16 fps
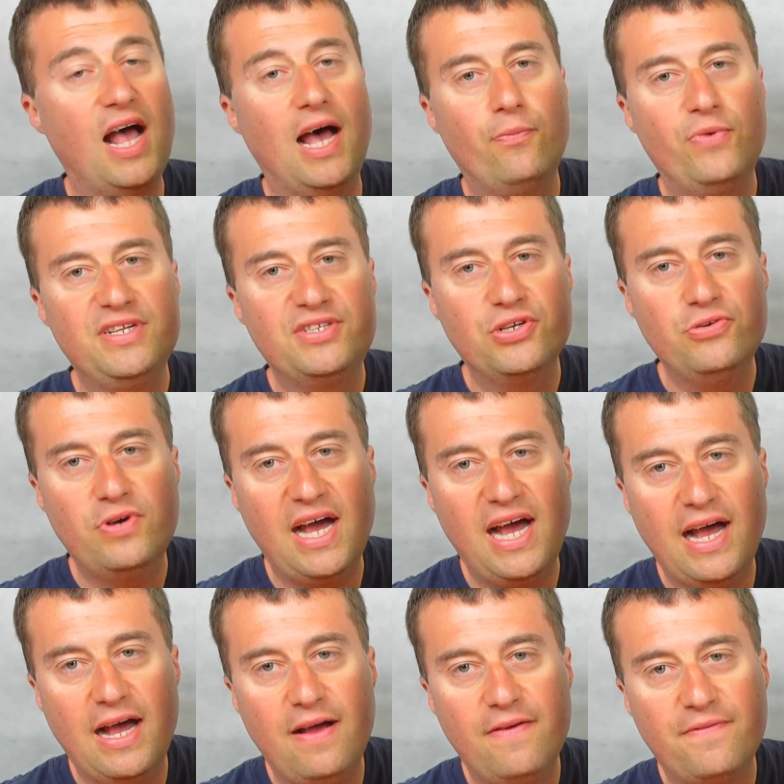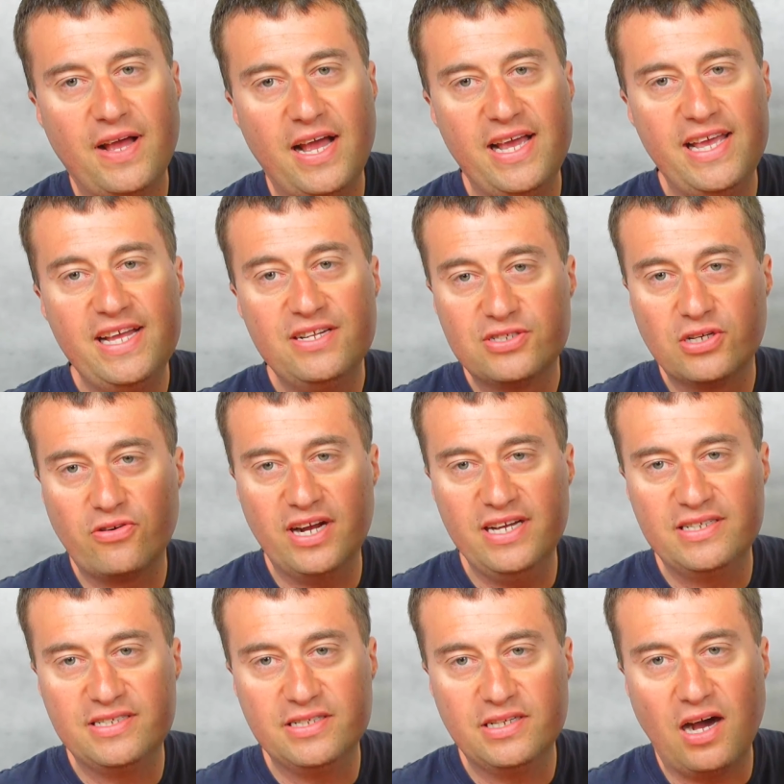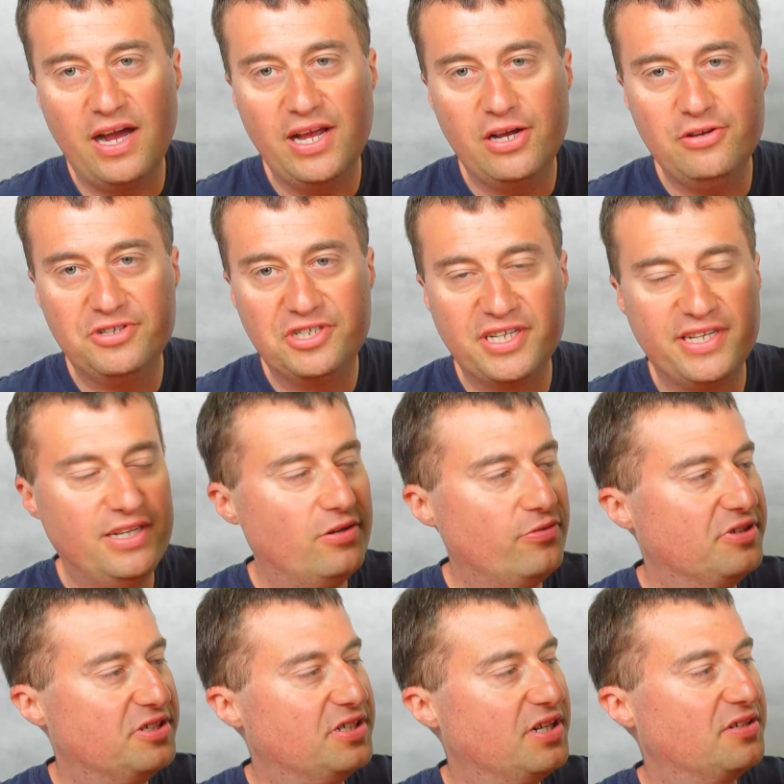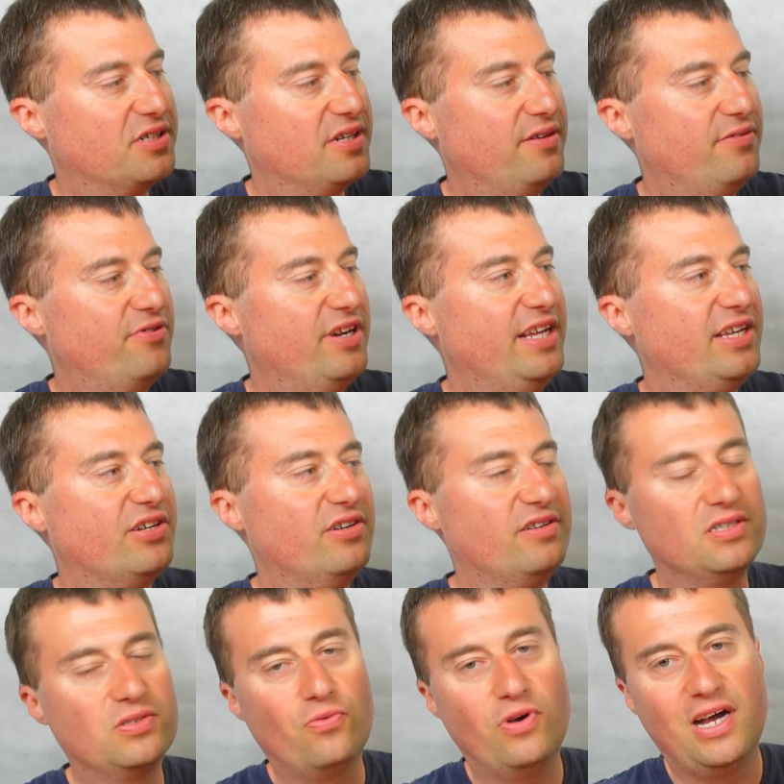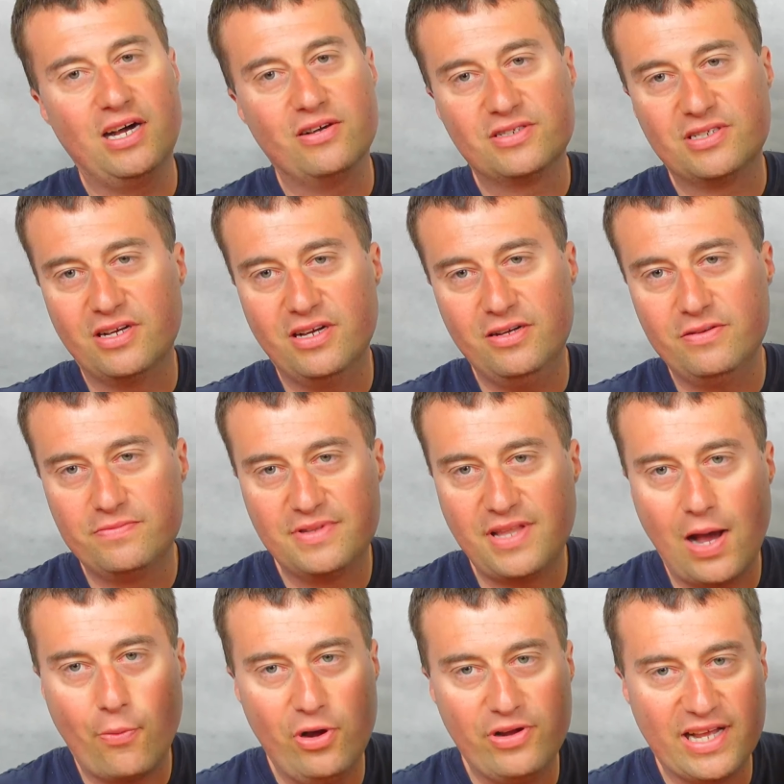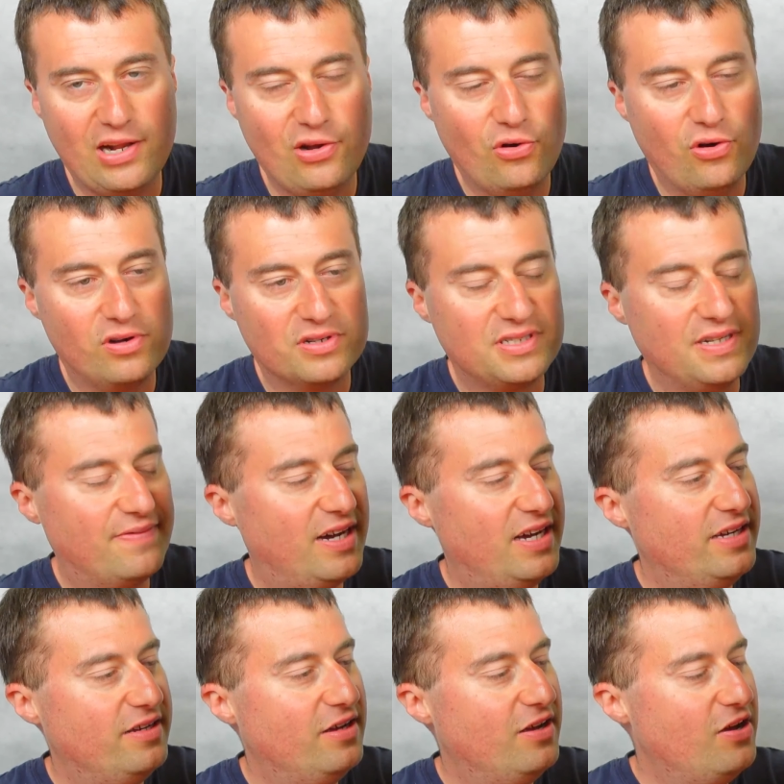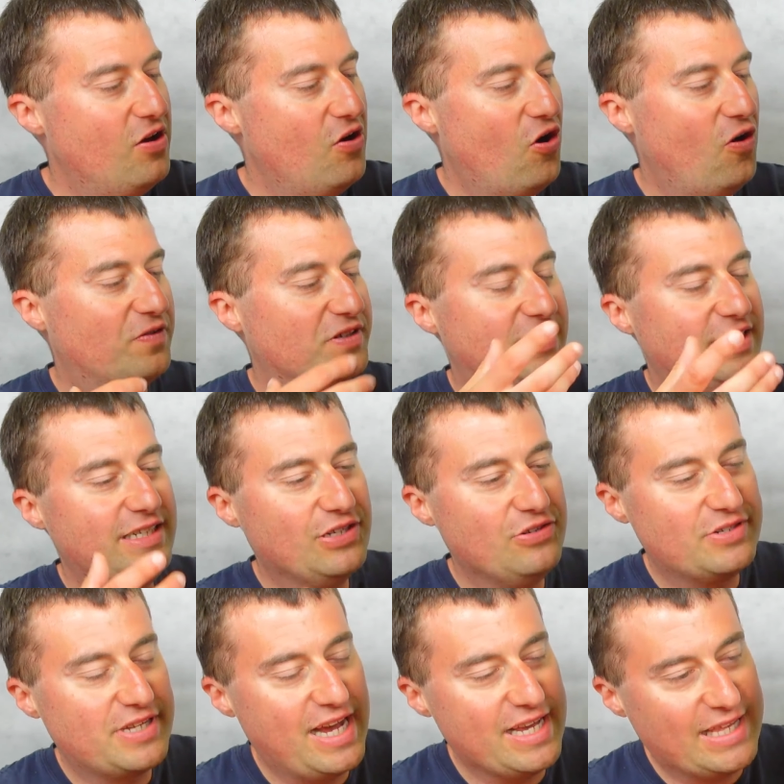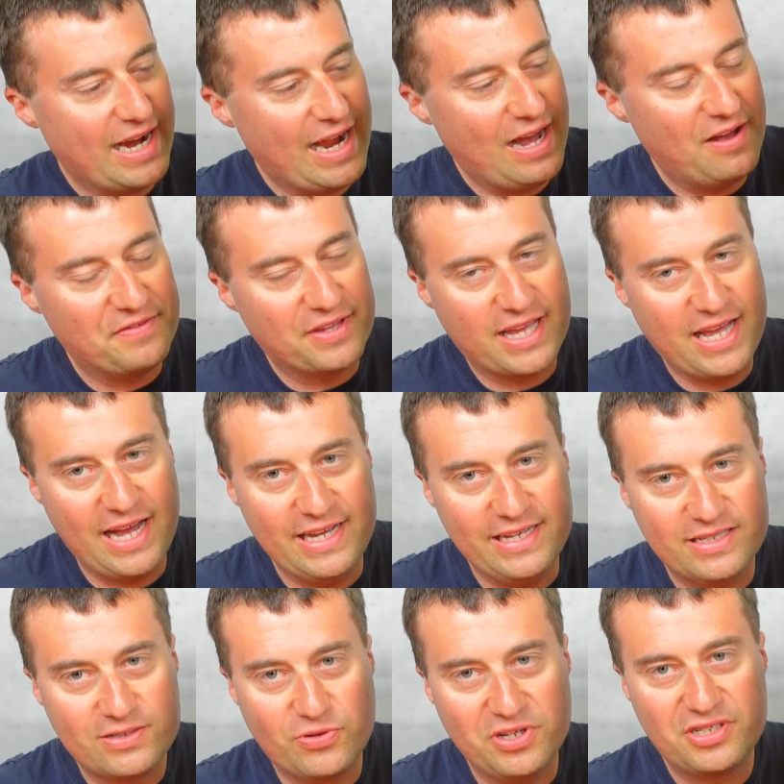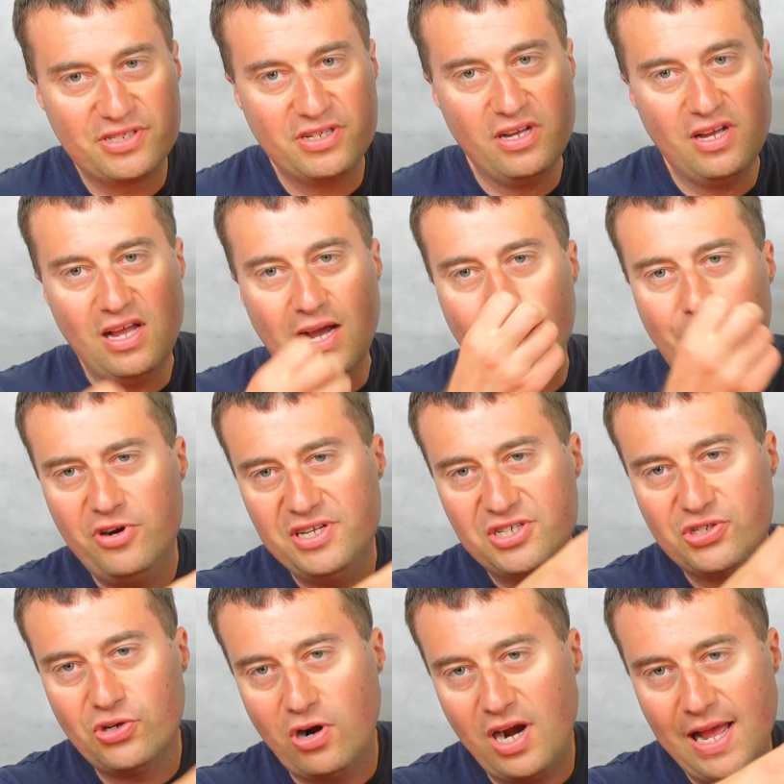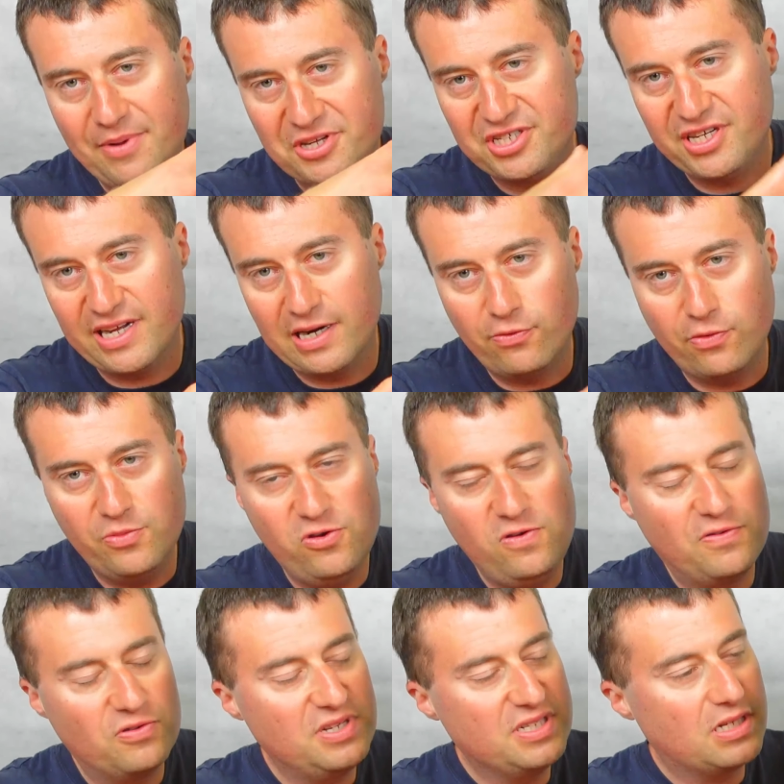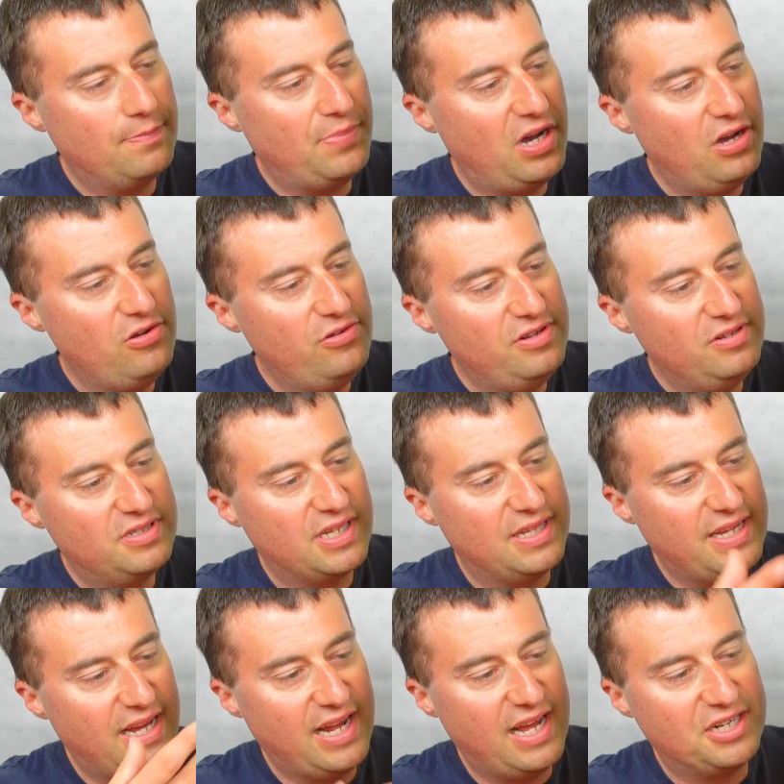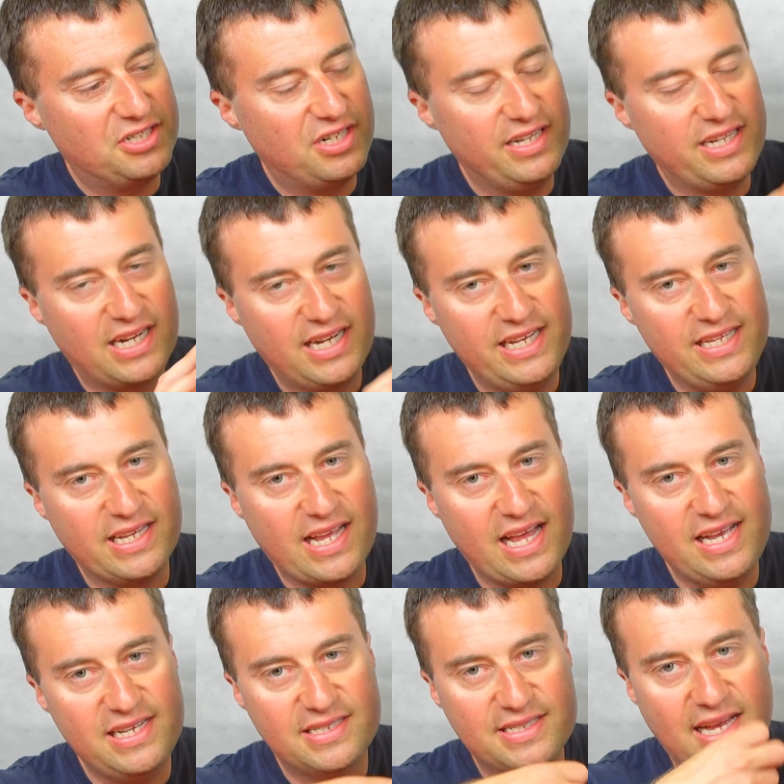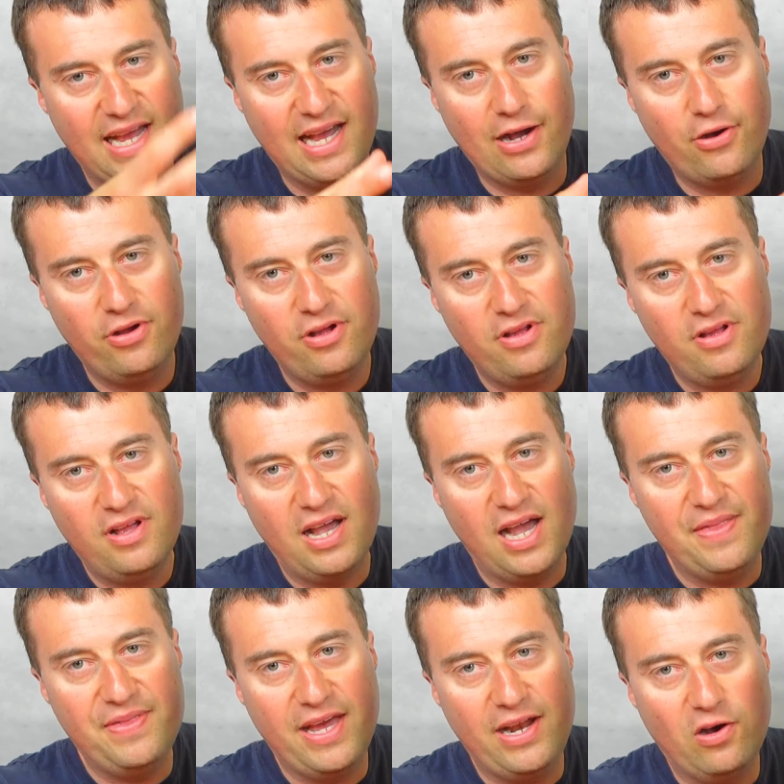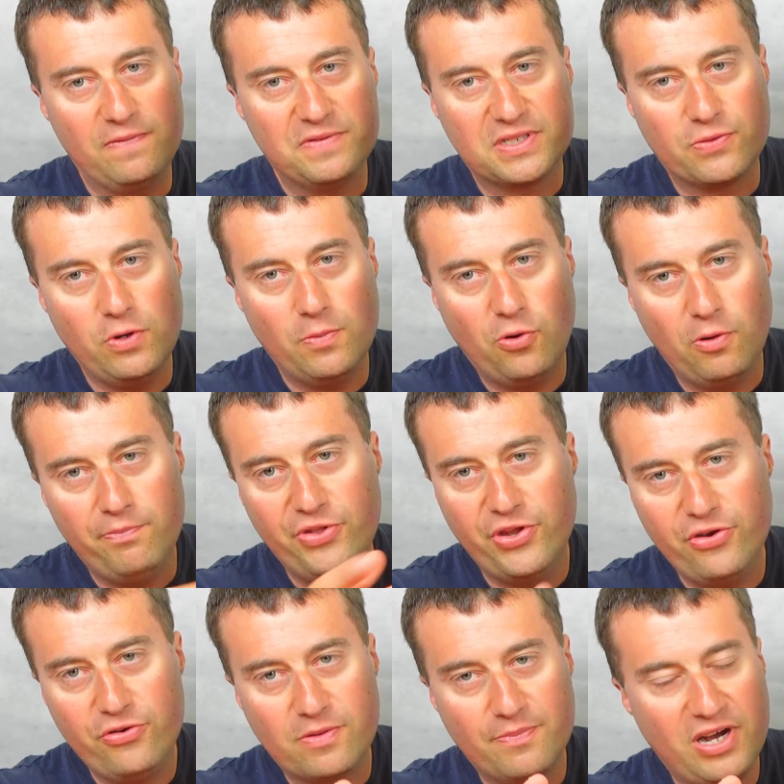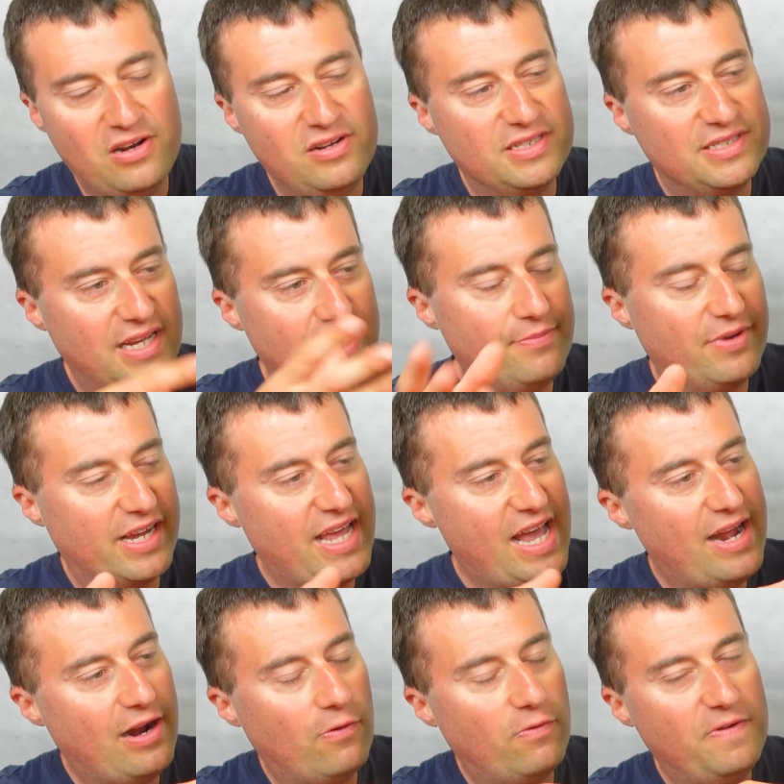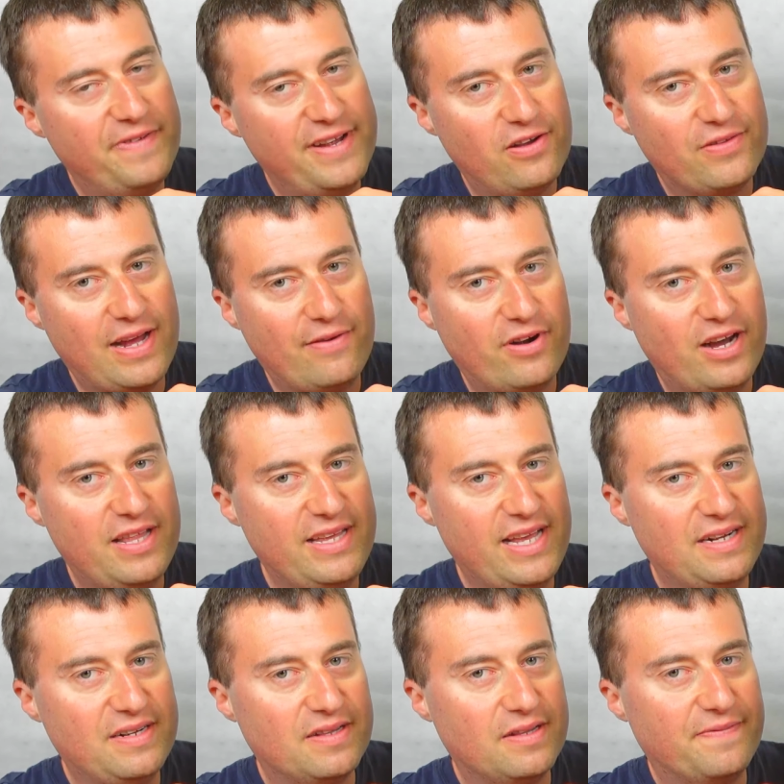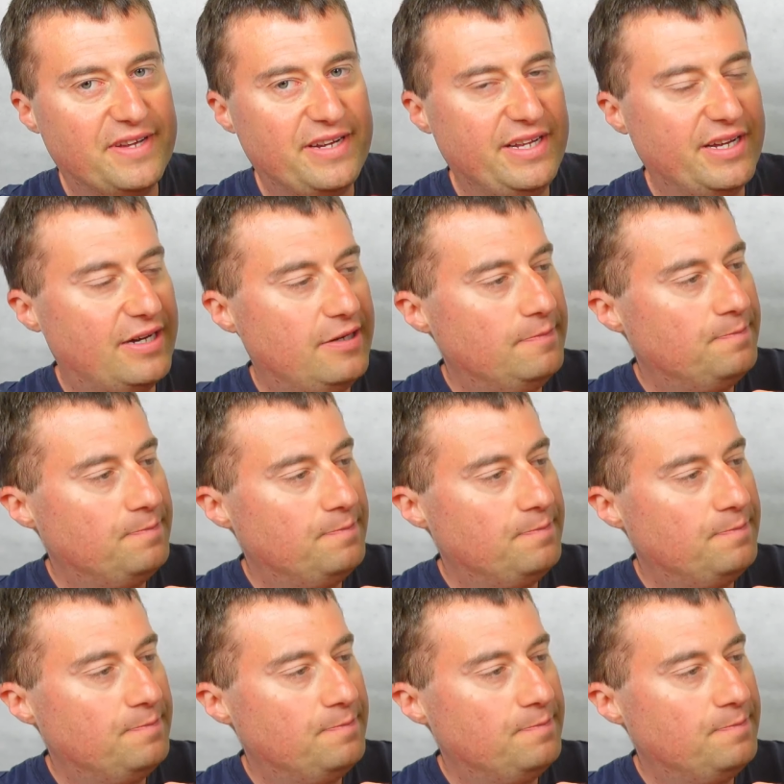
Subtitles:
and we do have a integrated I/O shield, which is actually really good as well, so that won't get lost if I obviously do take that out of the case, which I'm pretty sure I am actually going to remove all these components and then actually clean the case out, and then obviously we'll put new components in, but again I'll reveal that right at the end of the video.